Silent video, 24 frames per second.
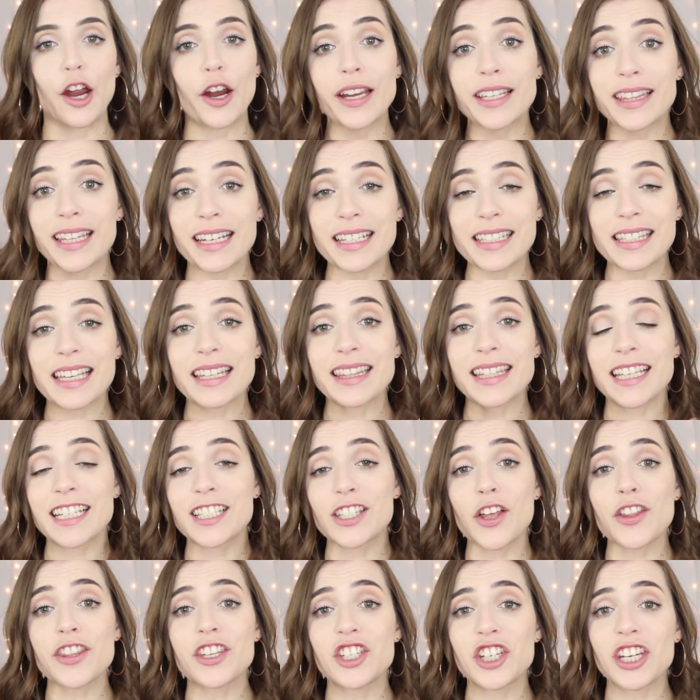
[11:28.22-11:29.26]
All right, that is it. That is
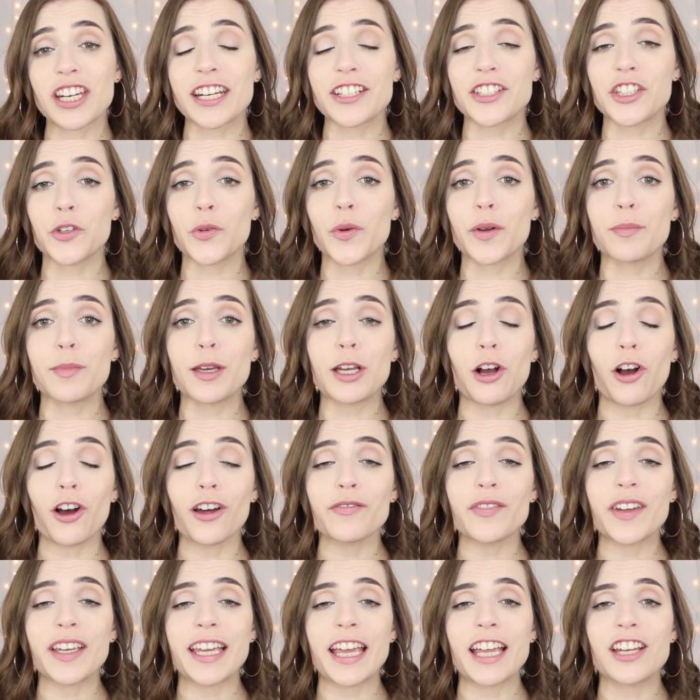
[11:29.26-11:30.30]
all the shit I took with me
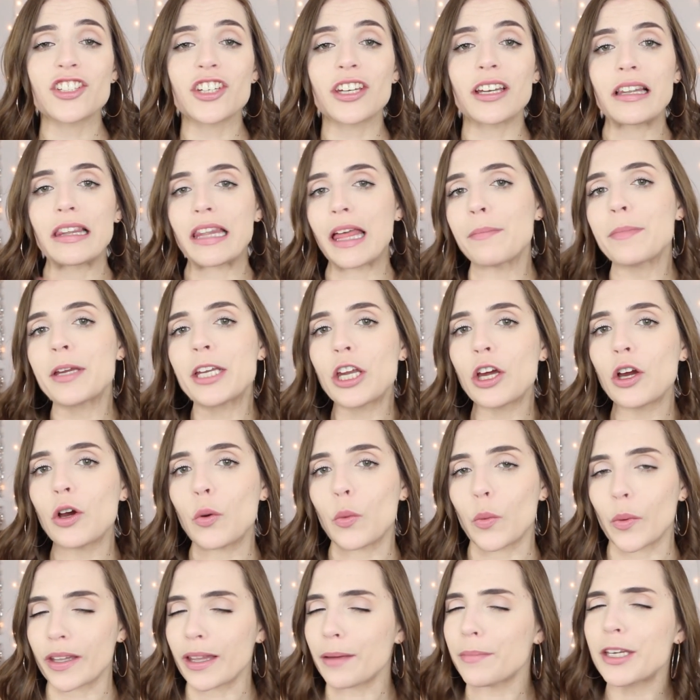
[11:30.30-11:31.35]
on vacation. Let me
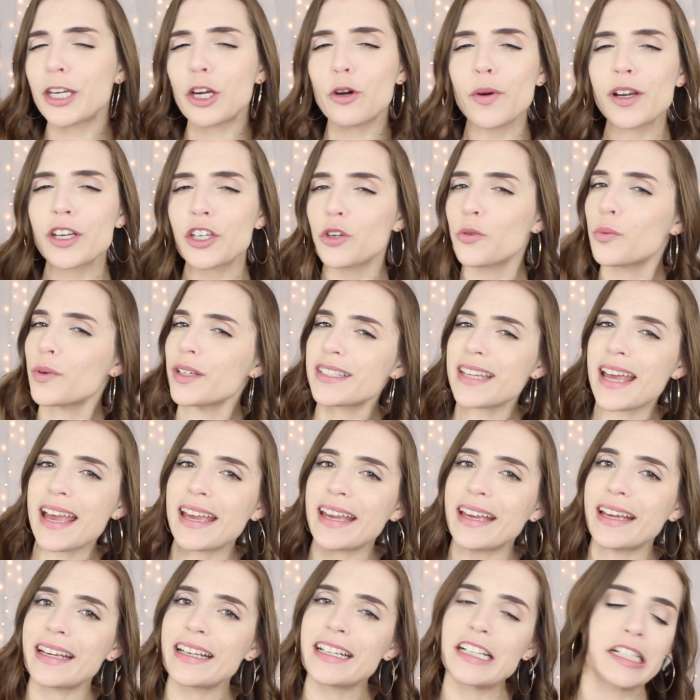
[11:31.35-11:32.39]
know. Let me know what you would
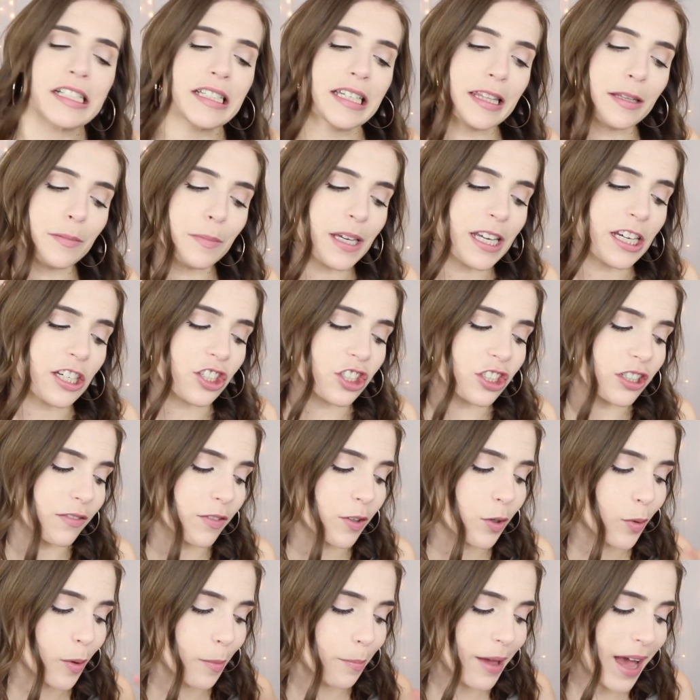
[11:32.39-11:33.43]
take to the beach if
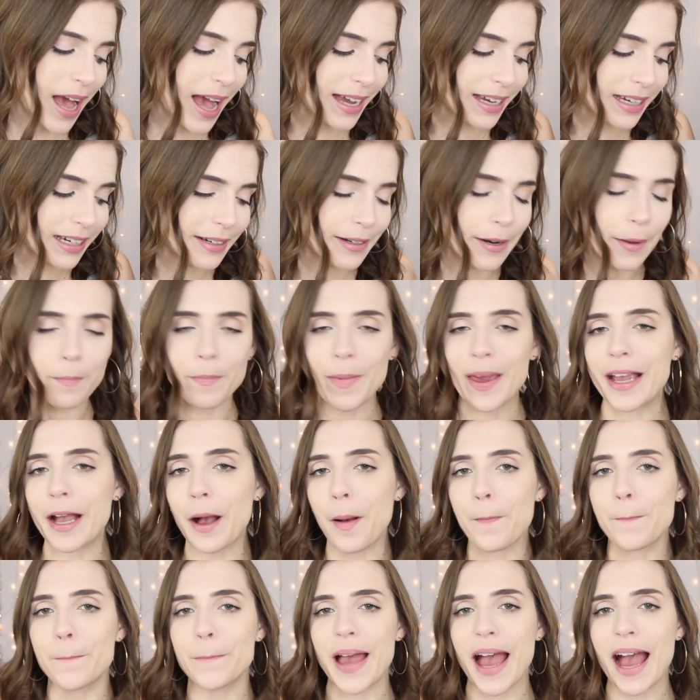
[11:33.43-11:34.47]
you were packing a
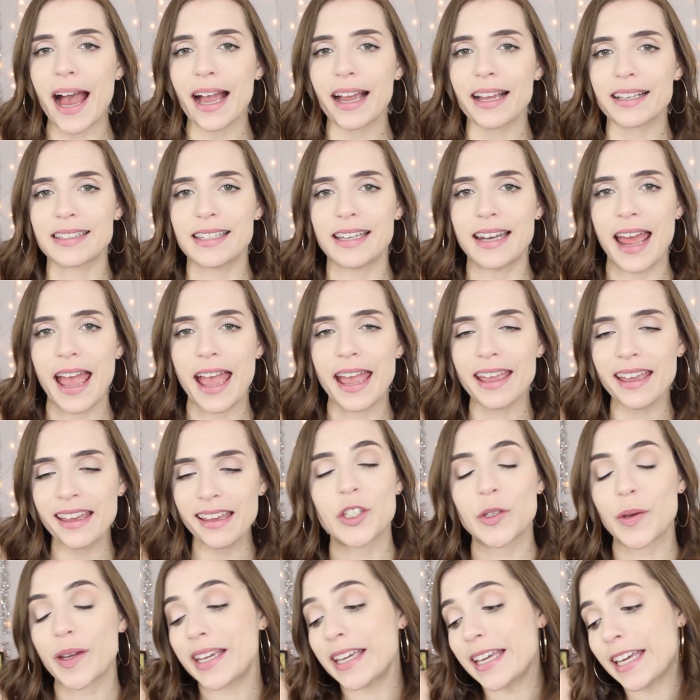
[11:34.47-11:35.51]
makeup bag today
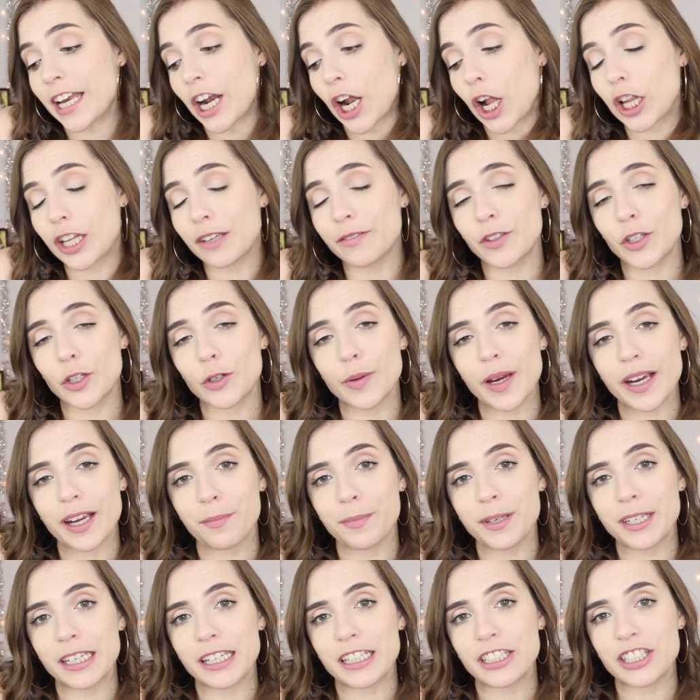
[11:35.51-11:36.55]
so I can get all of your
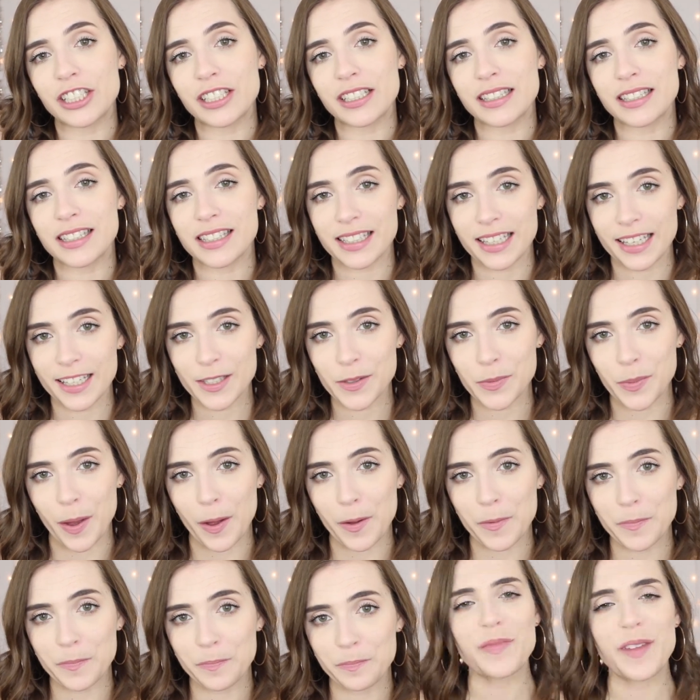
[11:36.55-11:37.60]
recommendations as
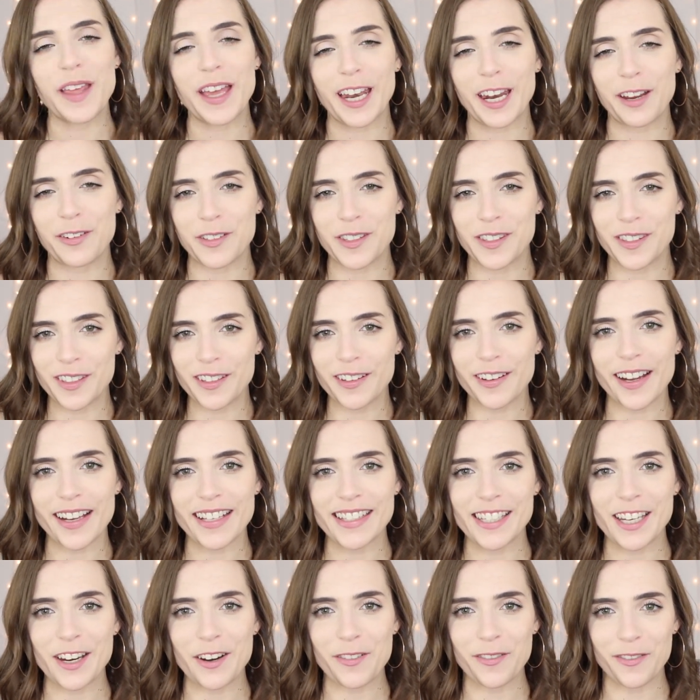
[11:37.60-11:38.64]
well. And I will see you
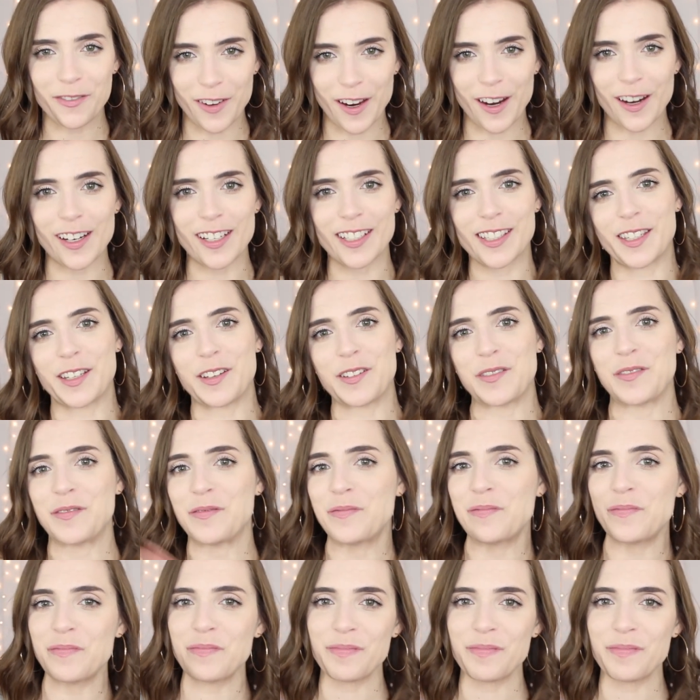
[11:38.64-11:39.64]
guys here very soon.